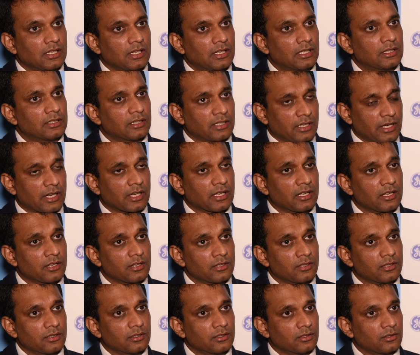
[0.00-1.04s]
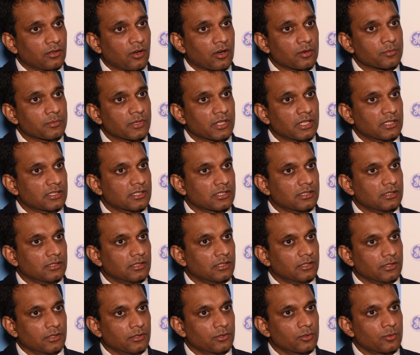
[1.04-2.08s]
and regular normal
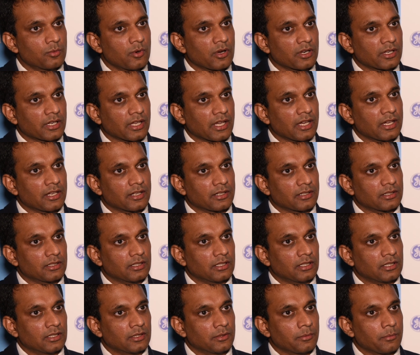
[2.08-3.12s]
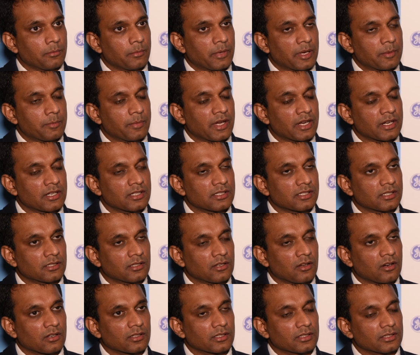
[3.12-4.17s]
newborn care uh, by parents
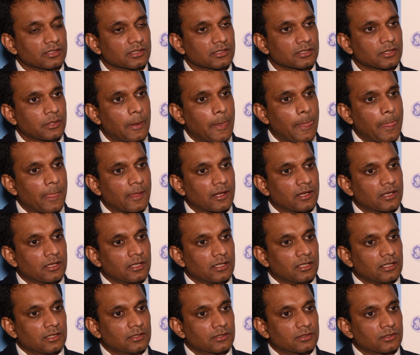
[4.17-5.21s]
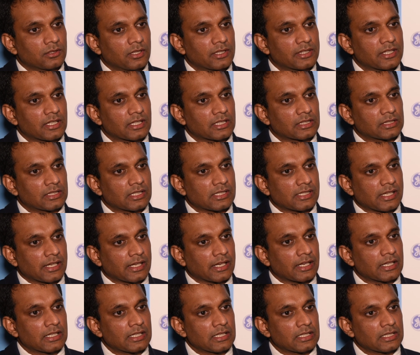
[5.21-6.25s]
and doctors. So I think the
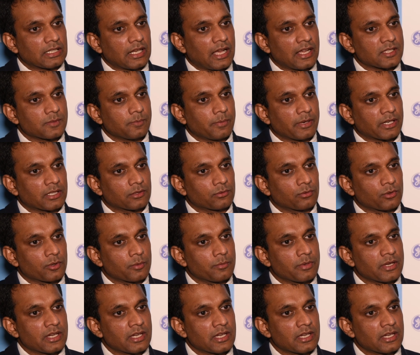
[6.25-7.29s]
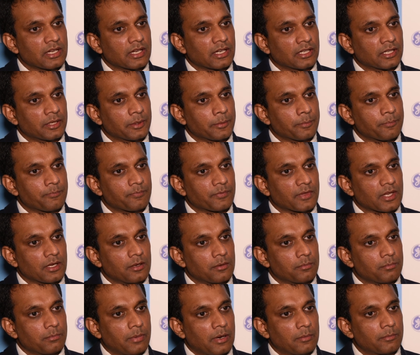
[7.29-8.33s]
second aspect would be um,
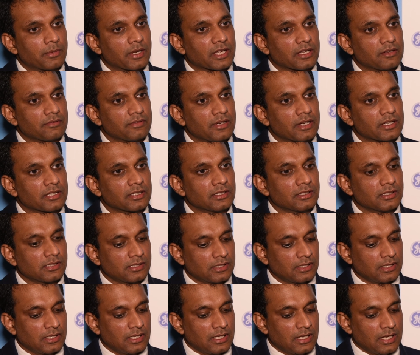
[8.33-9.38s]
uh, public awareness